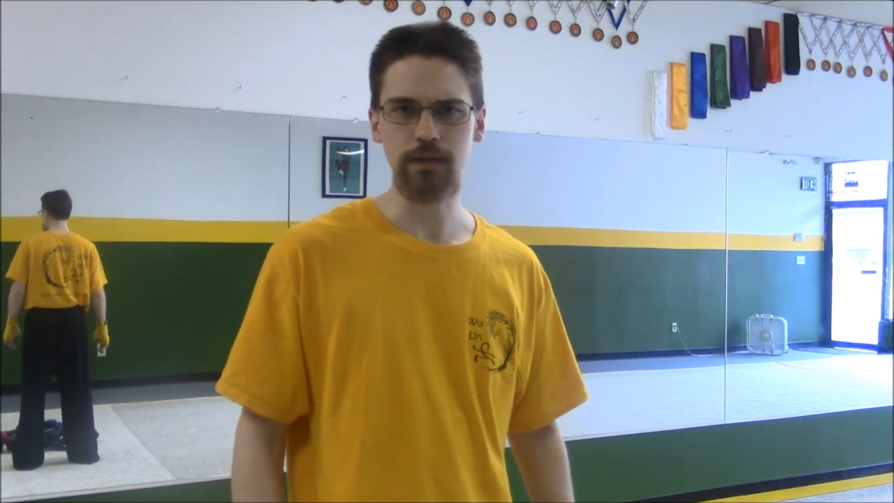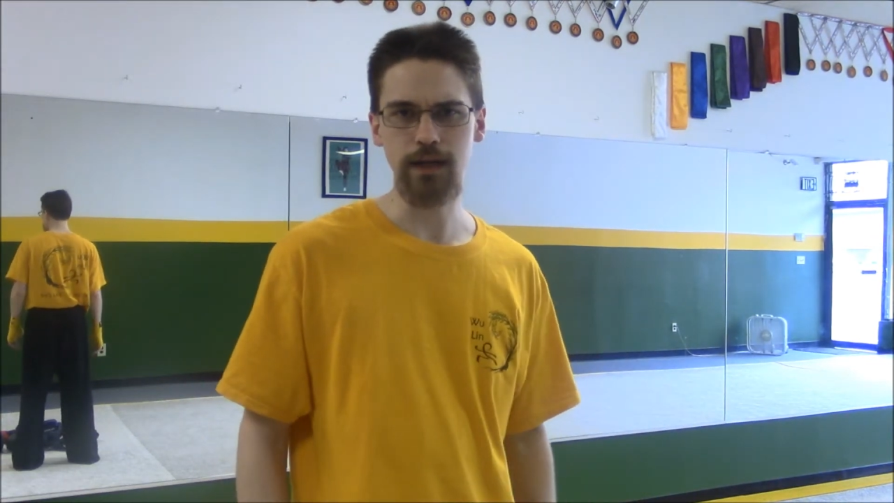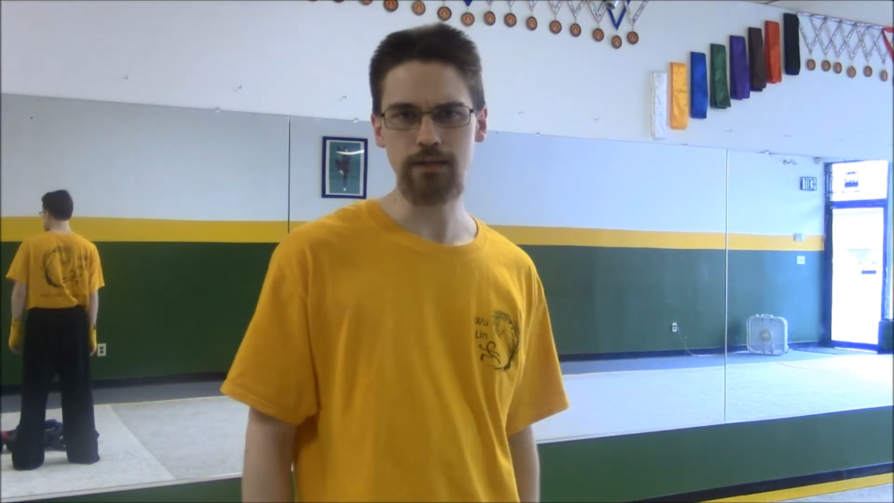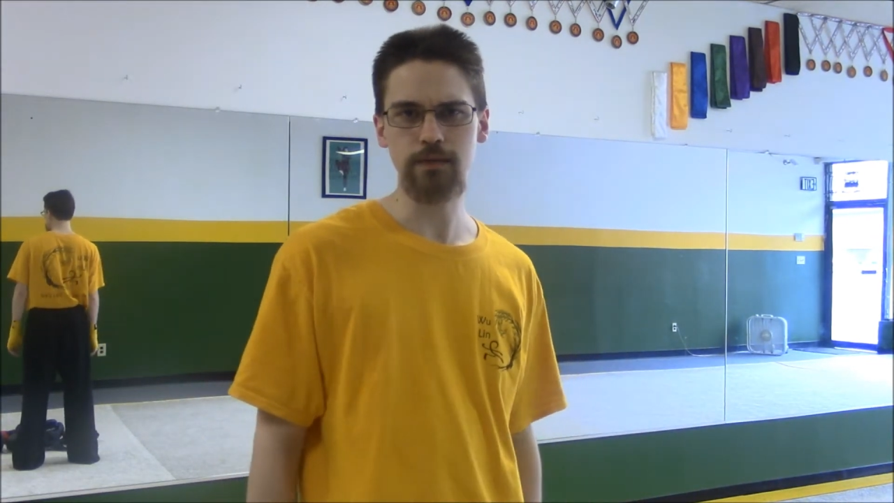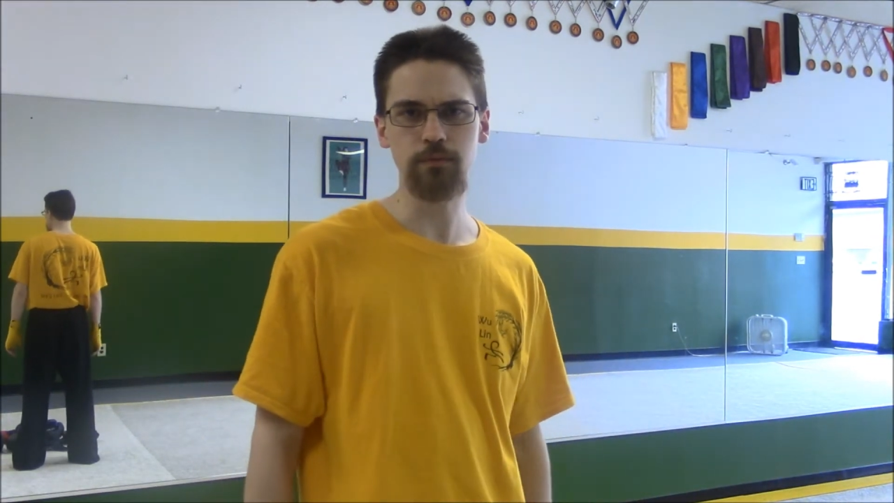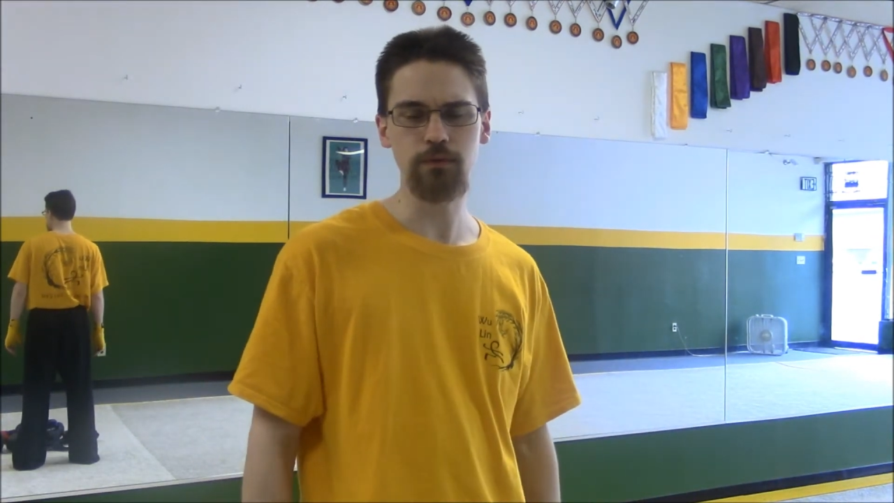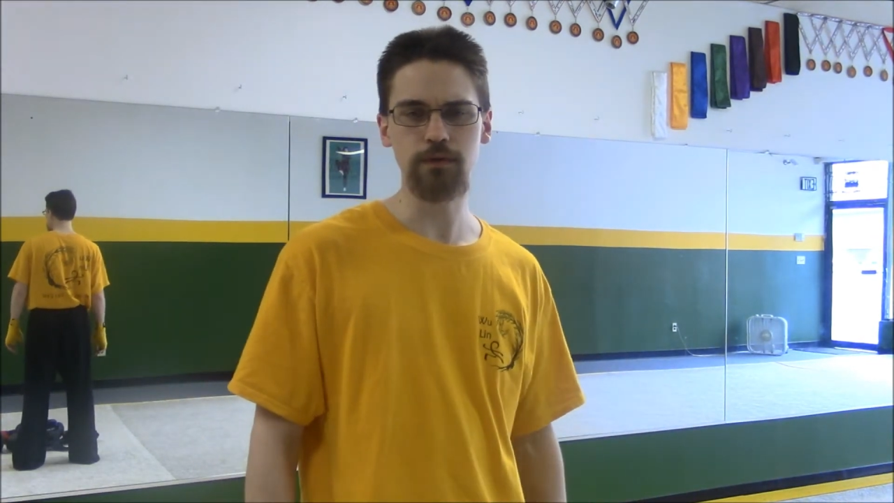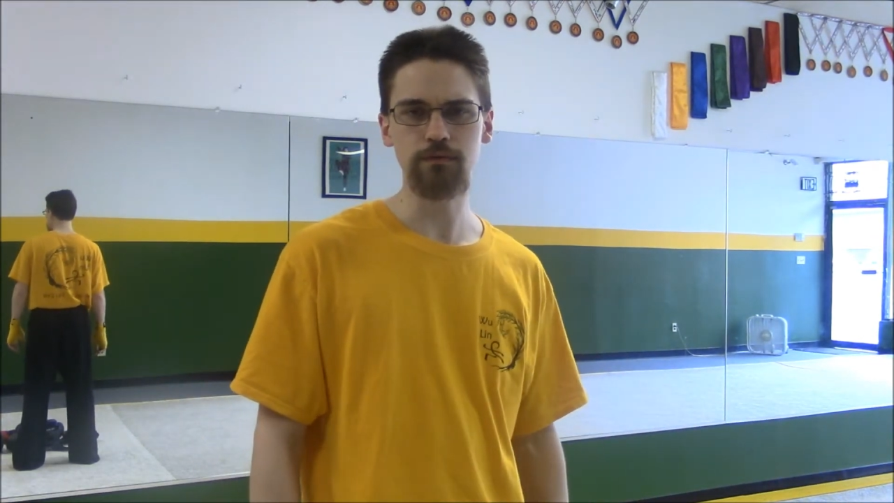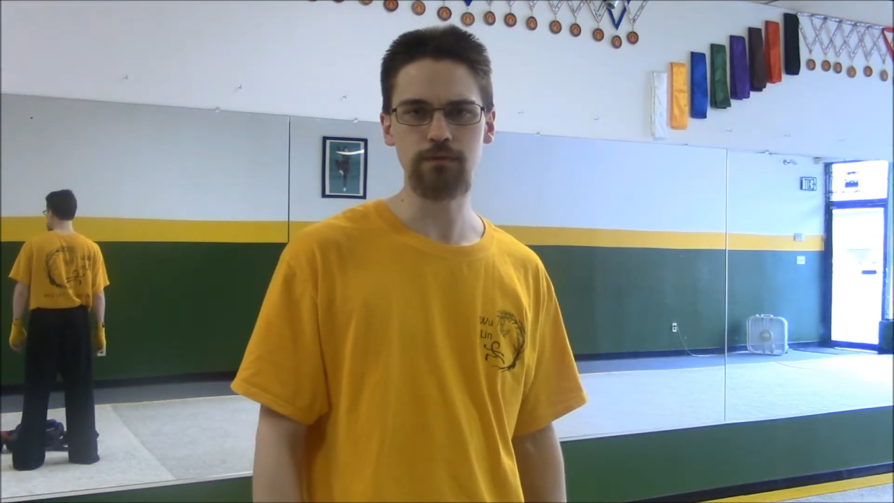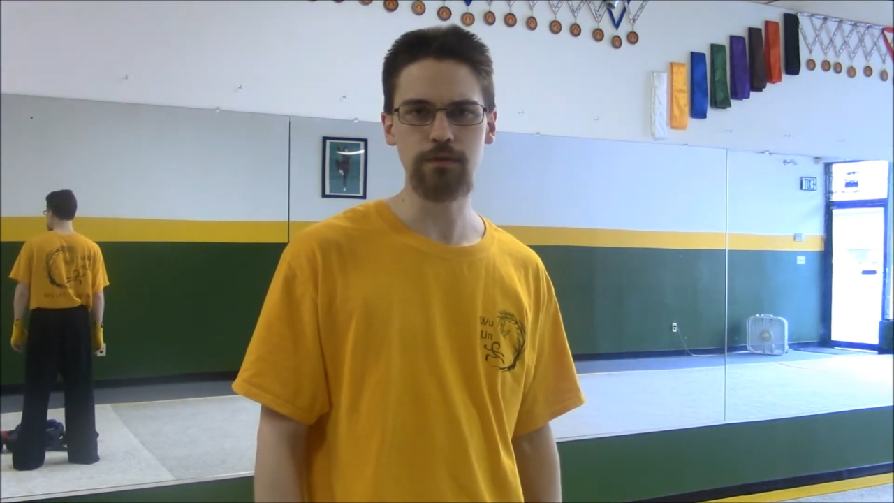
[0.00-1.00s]
that at some
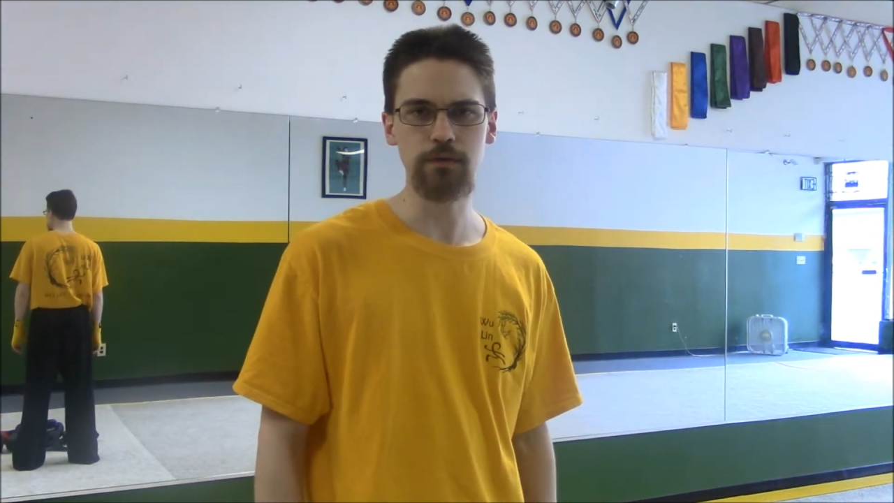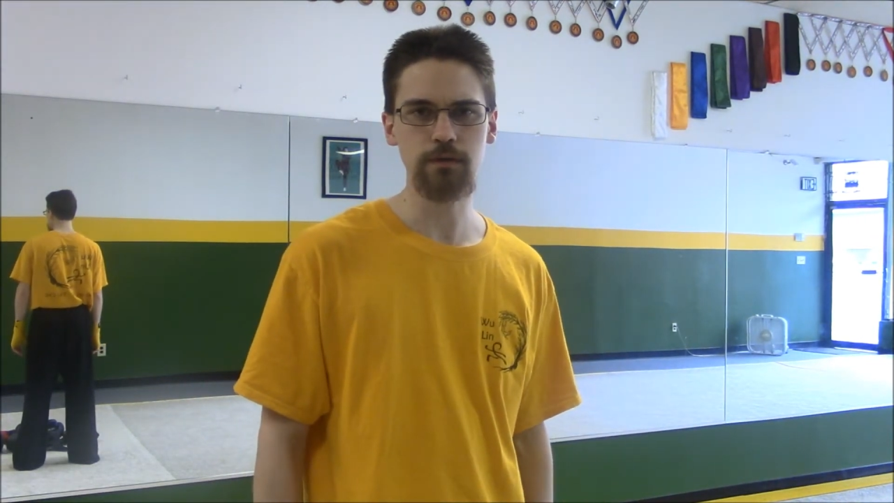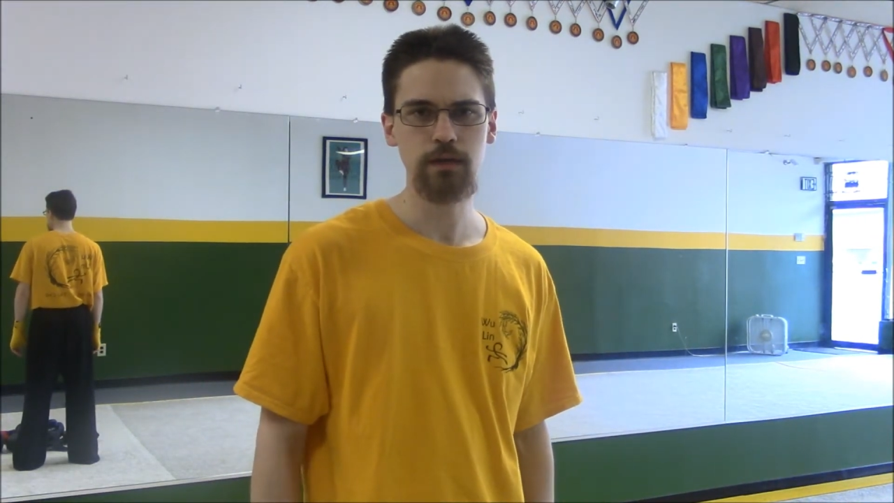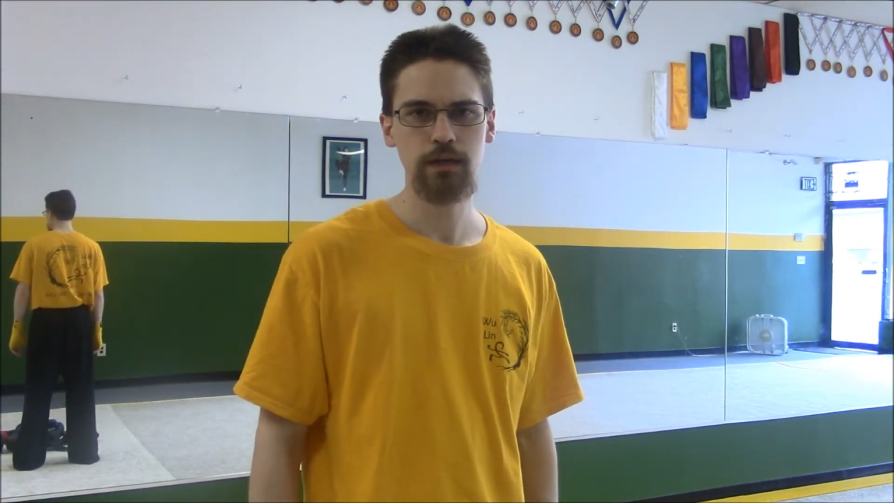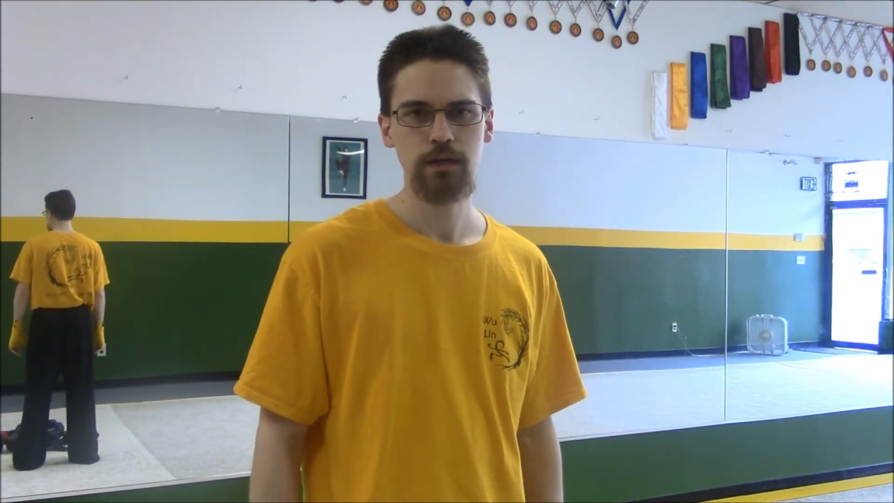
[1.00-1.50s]
point in the future.